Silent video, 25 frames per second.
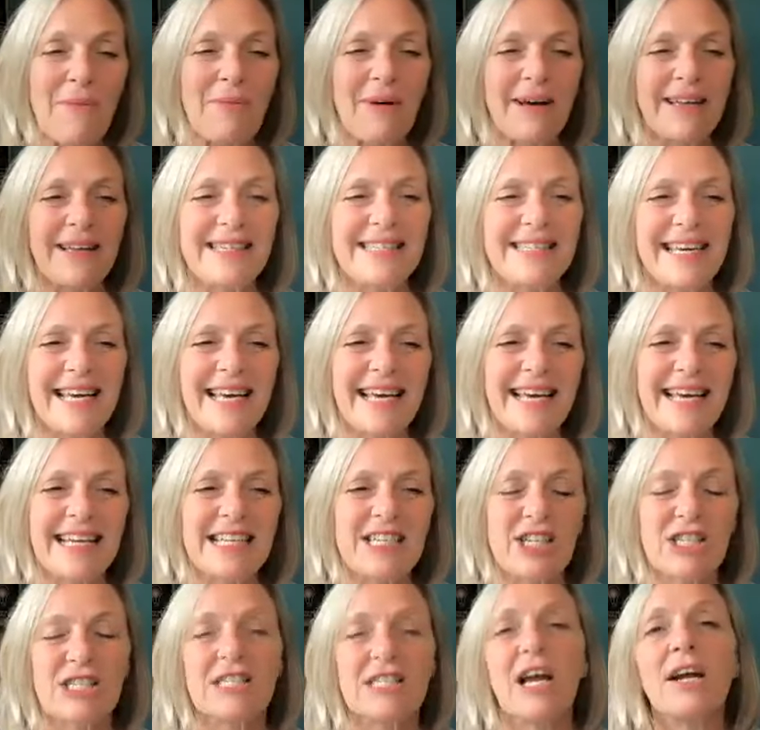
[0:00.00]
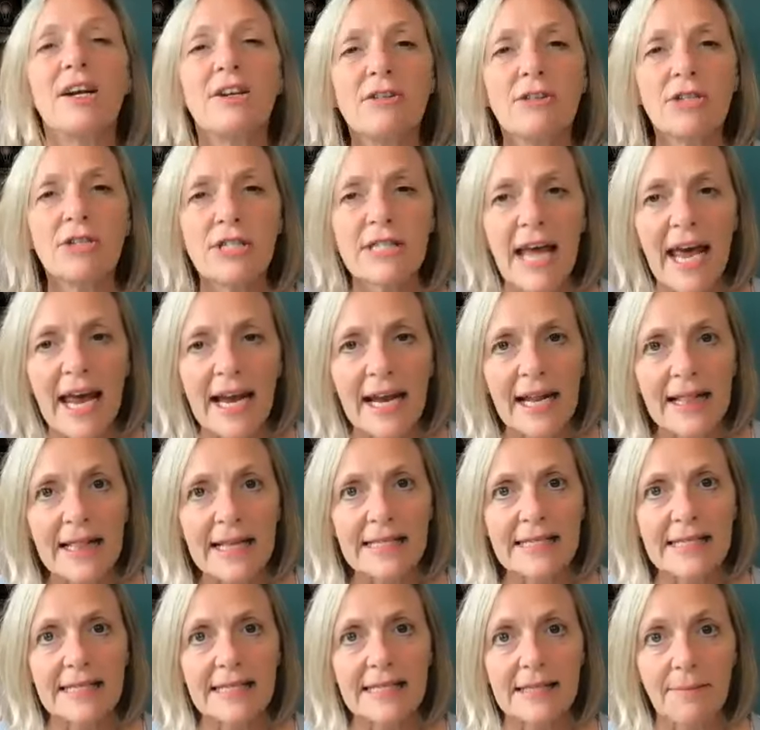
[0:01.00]
But just understanding
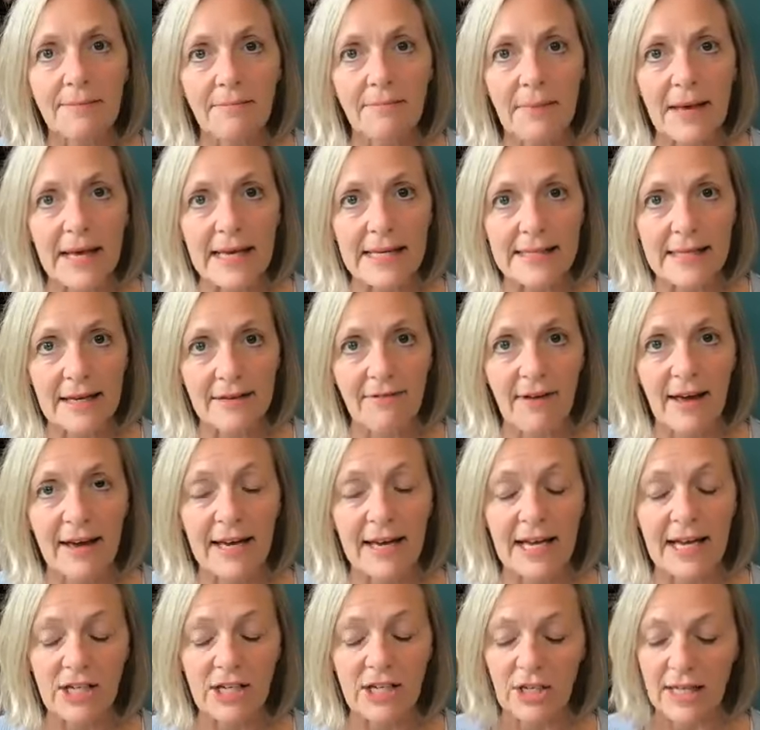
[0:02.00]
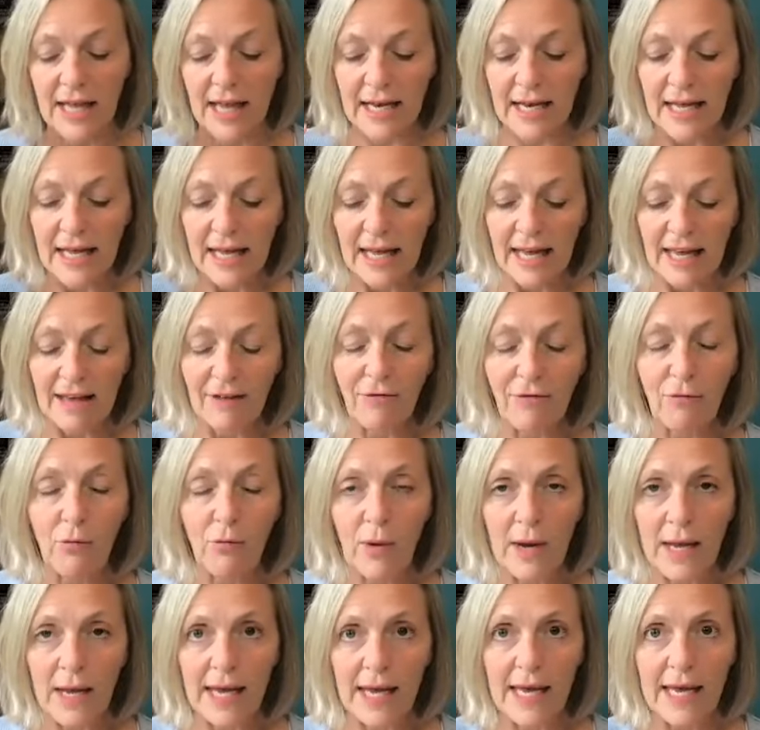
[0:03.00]
this as a basic foundation, that if
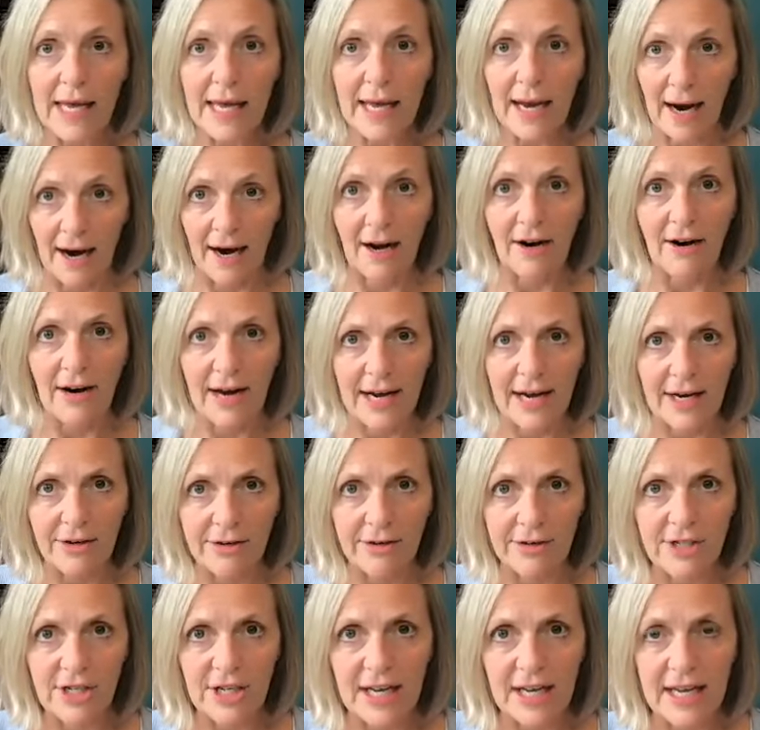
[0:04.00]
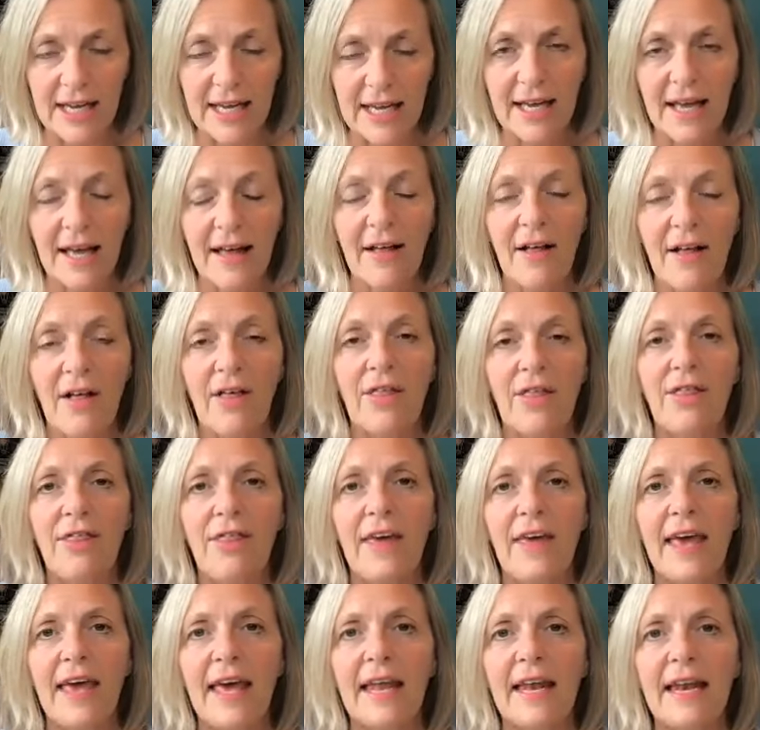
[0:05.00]
we are energy,
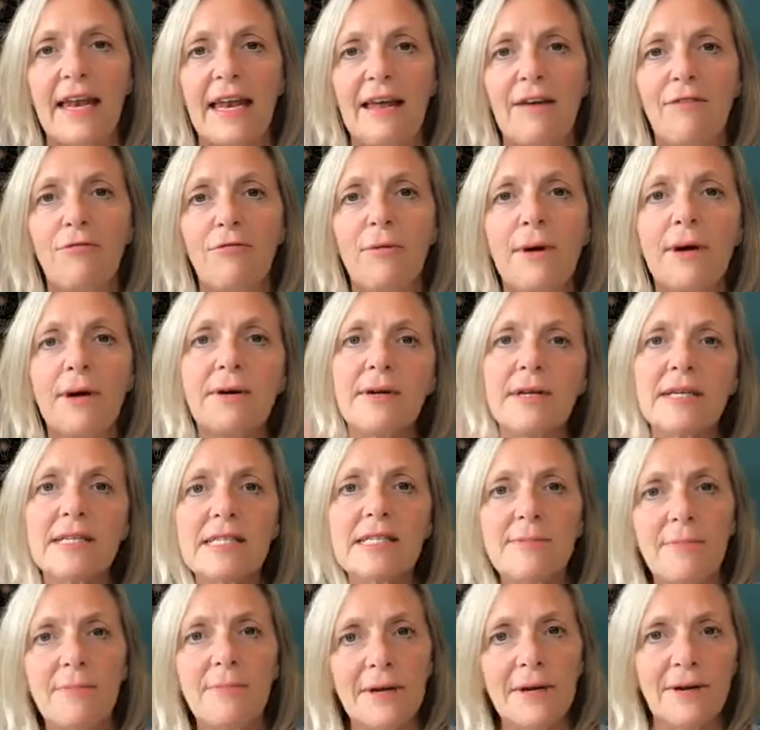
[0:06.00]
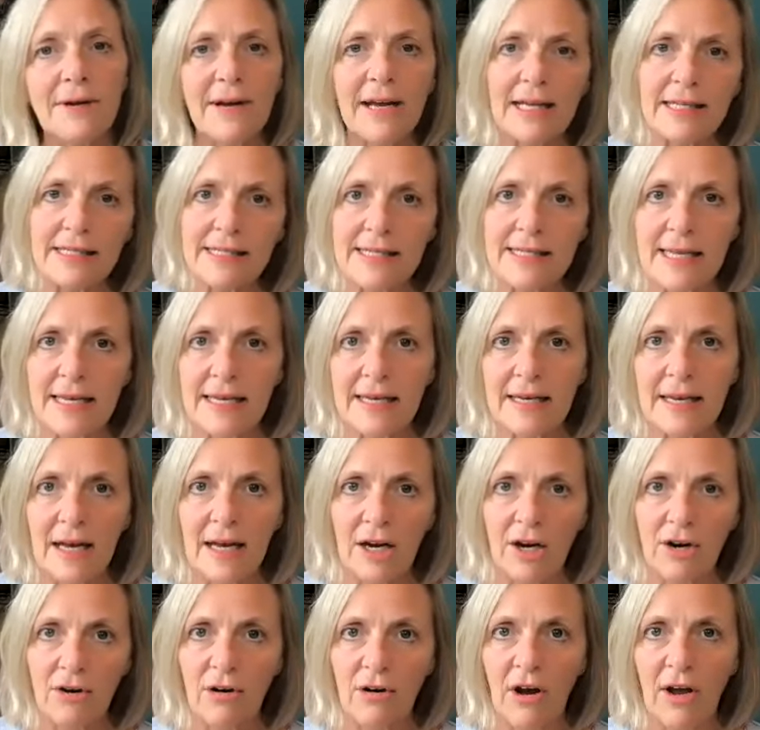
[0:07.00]
then if we're experiencing
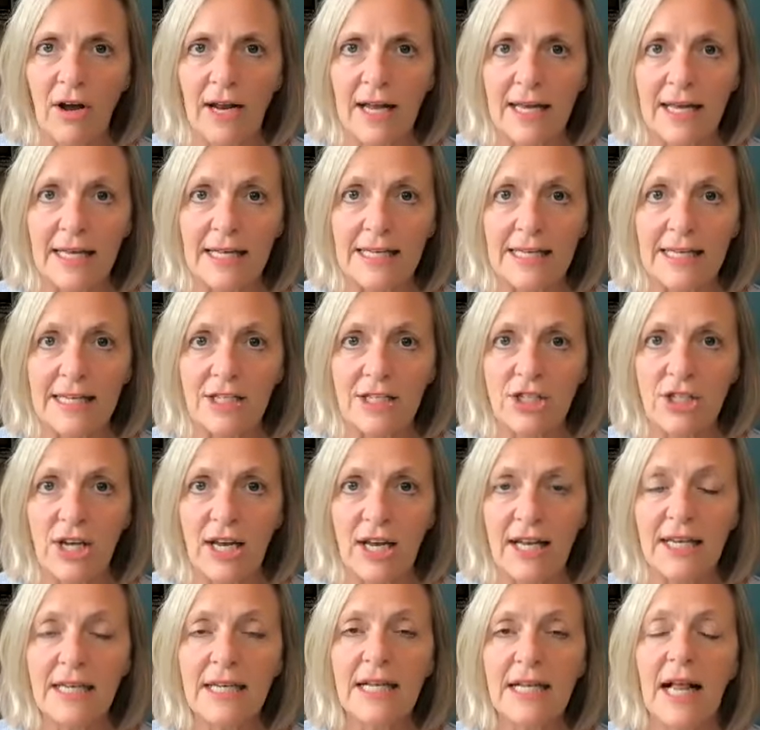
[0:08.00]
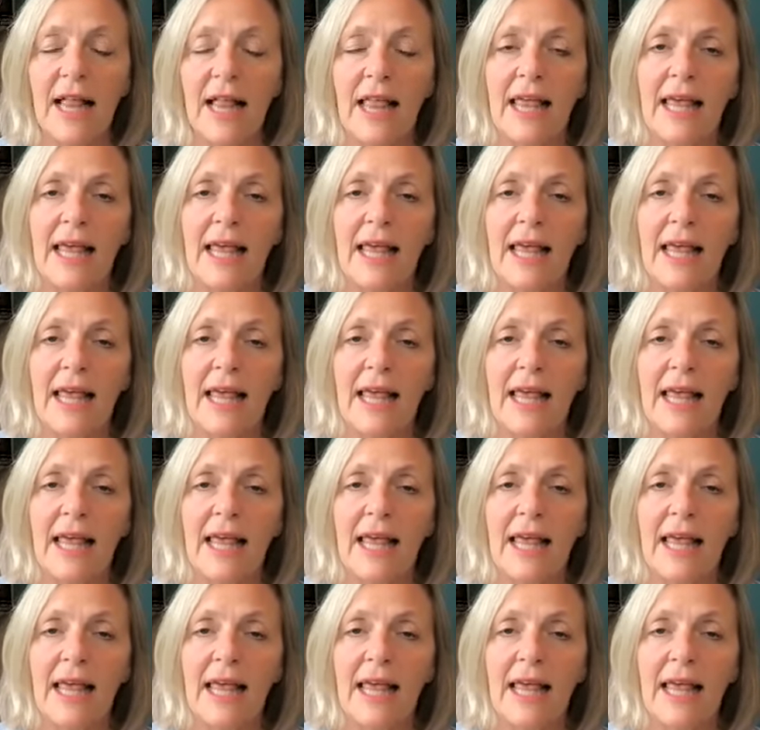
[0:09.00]
a chronic condition,